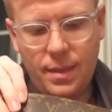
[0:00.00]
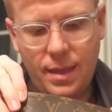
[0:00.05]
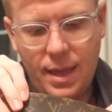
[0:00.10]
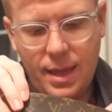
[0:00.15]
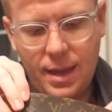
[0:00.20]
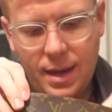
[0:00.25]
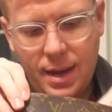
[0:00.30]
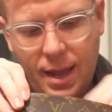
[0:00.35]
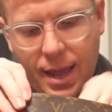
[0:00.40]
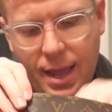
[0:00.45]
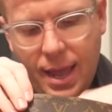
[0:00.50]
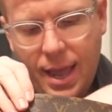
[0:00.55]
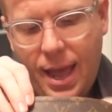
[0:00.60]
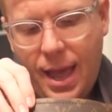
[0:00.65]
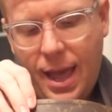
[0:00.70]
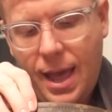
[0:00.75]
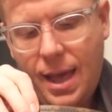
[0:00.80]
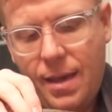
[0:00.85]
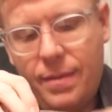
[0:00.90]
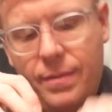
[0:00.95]
Then I
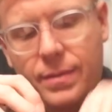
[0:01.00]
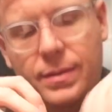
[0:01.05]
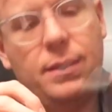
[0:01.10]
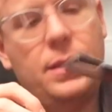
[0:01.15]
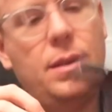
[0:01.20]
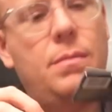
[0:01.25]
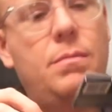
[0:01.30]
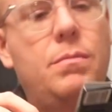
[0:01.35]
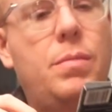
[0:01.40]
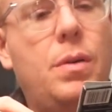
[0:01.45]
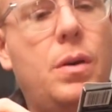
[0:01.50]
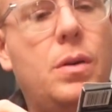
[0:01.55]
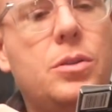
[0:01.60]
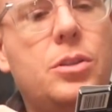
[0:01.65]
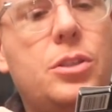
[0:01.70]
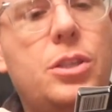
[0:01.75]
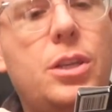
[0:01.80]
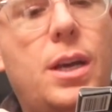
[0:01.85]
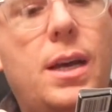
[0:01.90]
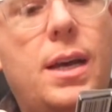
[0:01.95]
have some
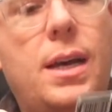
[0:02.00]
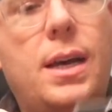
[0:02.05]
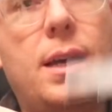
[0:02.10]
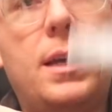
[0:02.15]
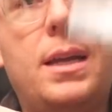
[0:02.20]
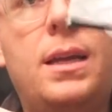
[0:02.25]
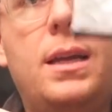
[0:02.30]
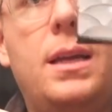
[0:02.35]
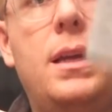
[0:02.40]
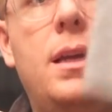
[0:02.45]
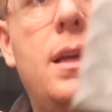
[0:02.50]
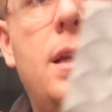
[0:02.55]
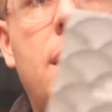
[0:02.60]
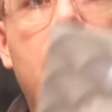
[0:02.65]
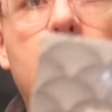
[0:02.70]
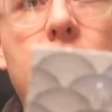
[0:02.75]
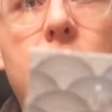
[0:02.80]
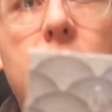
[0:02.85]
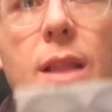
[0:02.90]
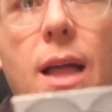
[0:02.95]
Boscia
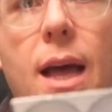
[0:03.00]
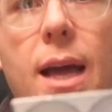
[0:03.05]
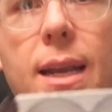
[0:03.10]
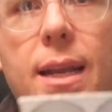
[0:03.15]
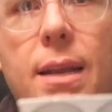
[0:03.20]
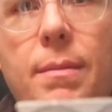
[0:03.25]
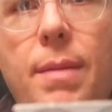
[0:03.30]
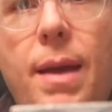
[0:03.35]
blotting